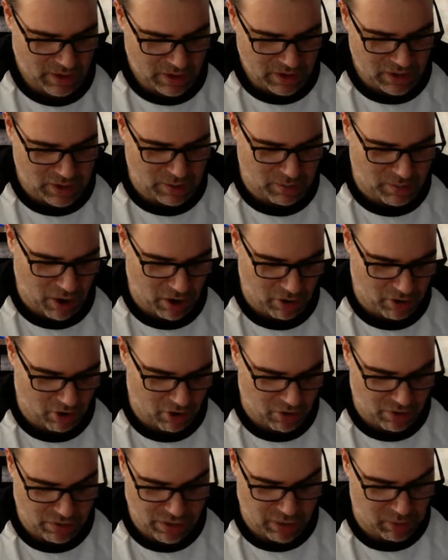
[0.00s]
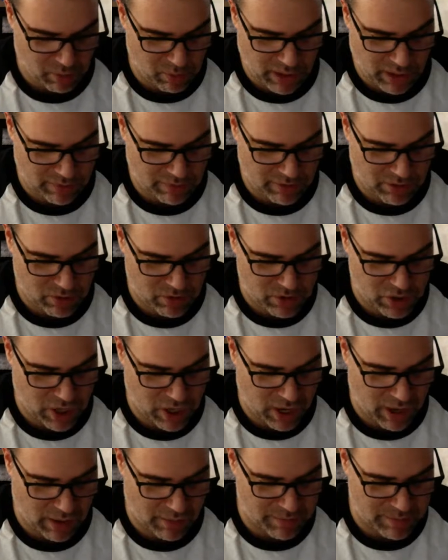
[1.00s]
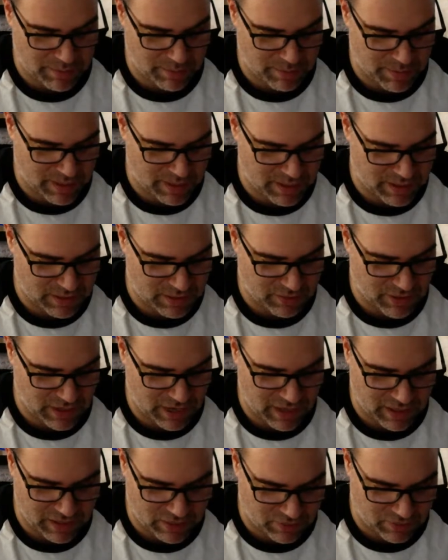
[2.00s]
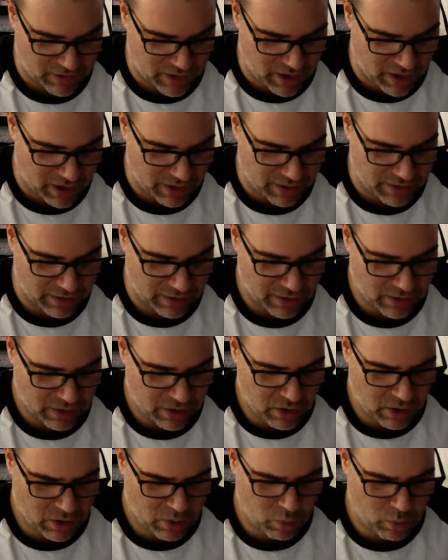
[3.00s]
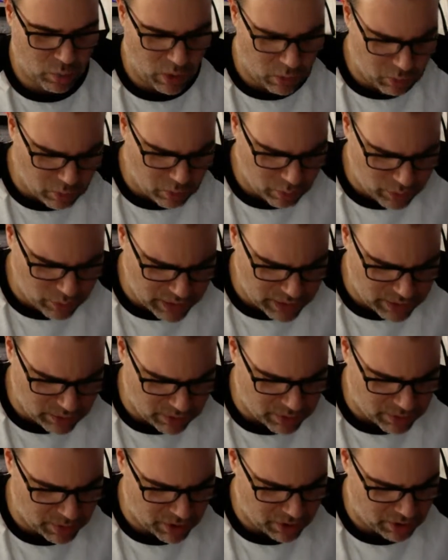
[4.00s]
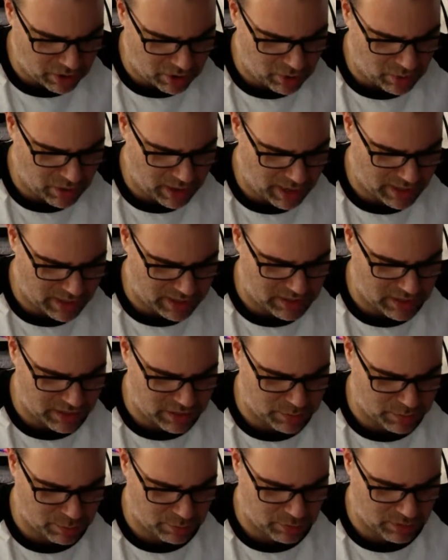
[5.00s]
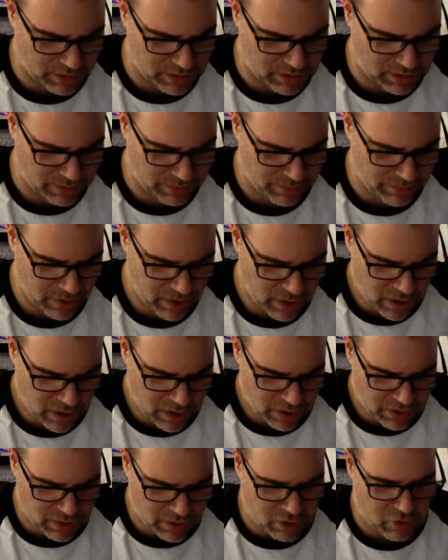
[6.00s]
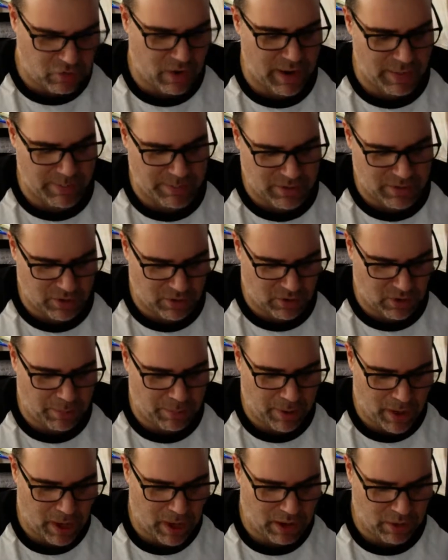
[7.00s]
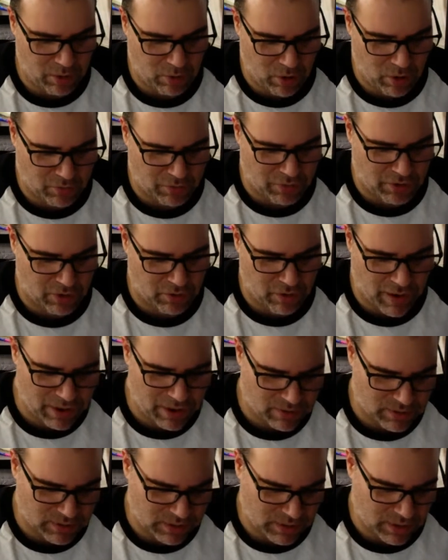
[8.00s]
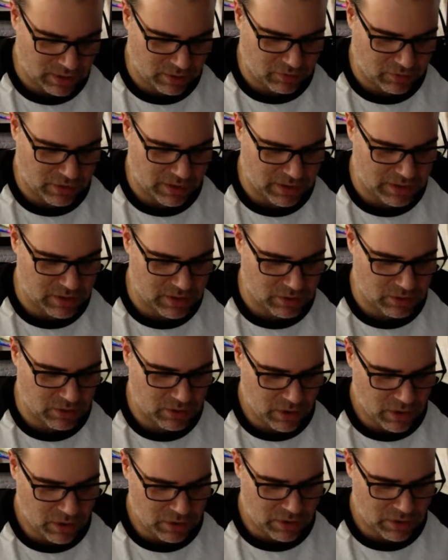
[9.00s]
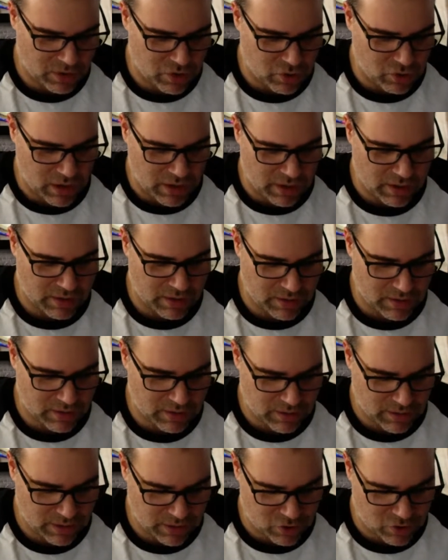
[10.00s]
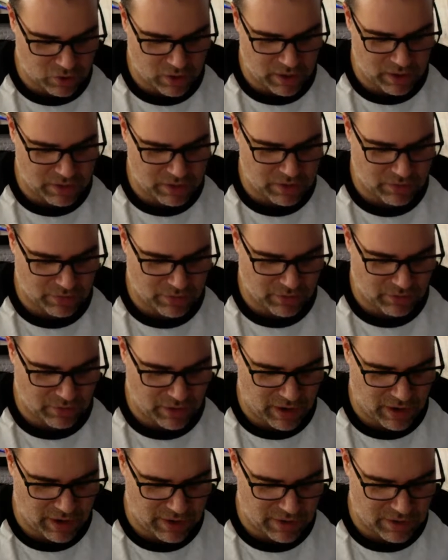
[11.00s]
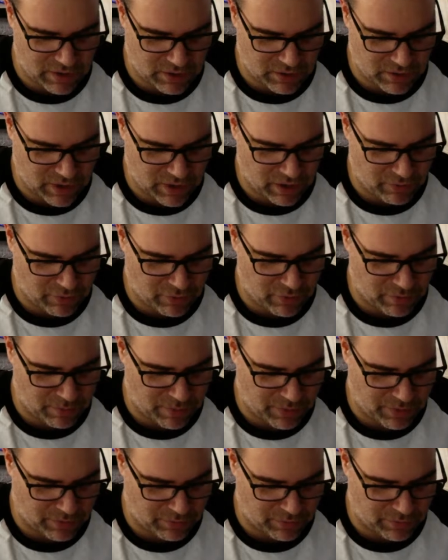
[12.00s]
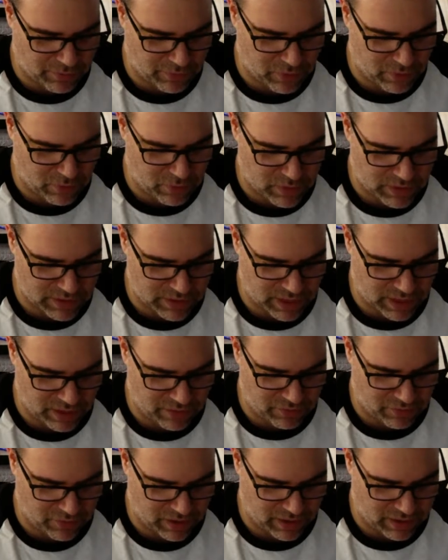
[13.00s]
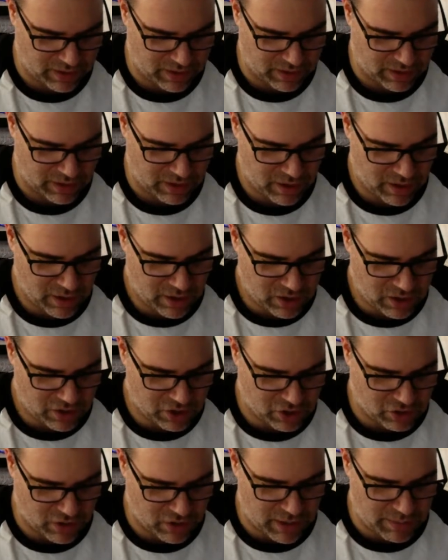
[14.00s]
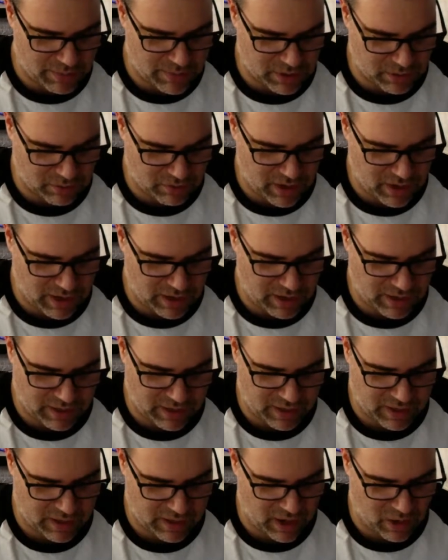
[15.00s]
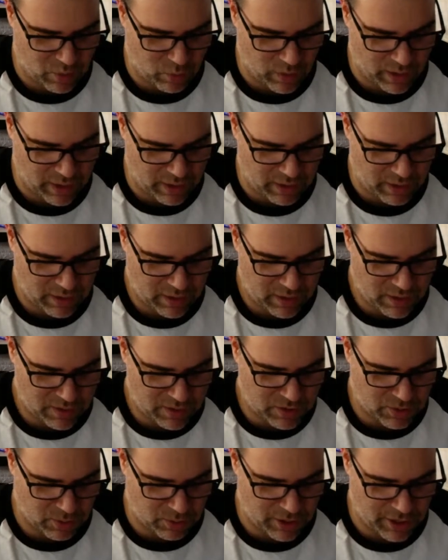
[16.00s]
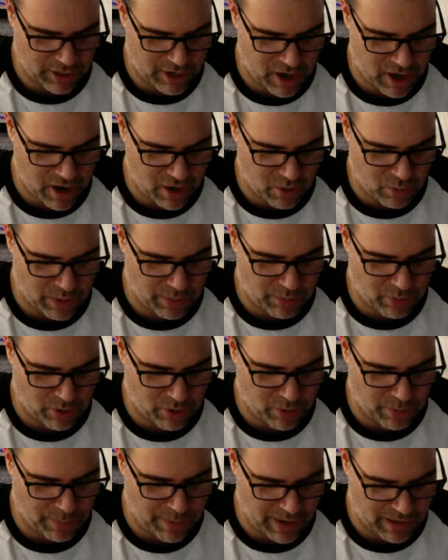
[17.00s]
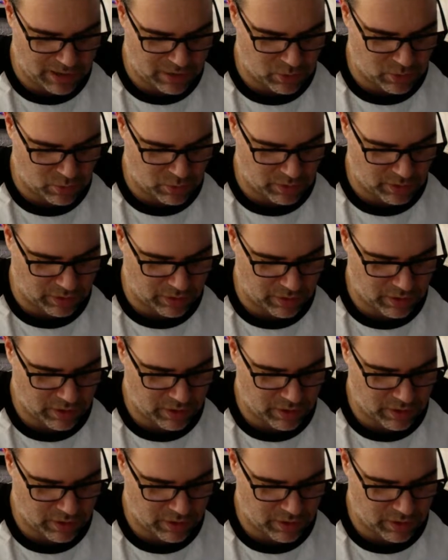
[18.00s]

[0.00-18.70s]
Tomorrow they will have no jobs because of an act of God." "What will we do tomorrow?" asked Esperanza. "The grapes are up higher off the ground," said Alfonso. The trunks of the vines are covered, but the fruit was not affected. The grapes are ready and cannot wait. So mañana we will go back to work."